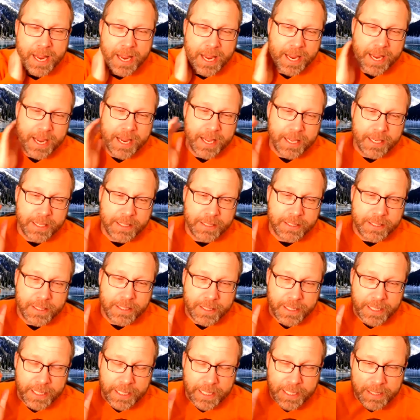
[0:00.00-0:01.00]
And
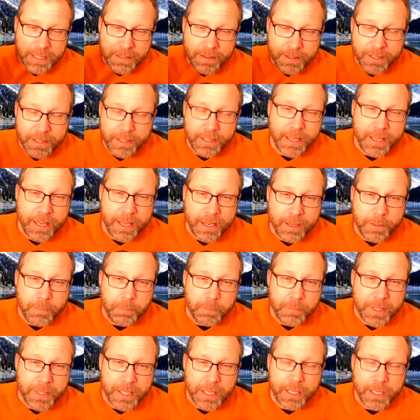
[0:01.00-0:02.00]
in the
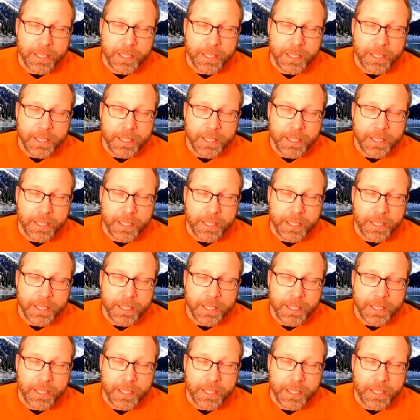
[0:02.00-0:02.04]
game,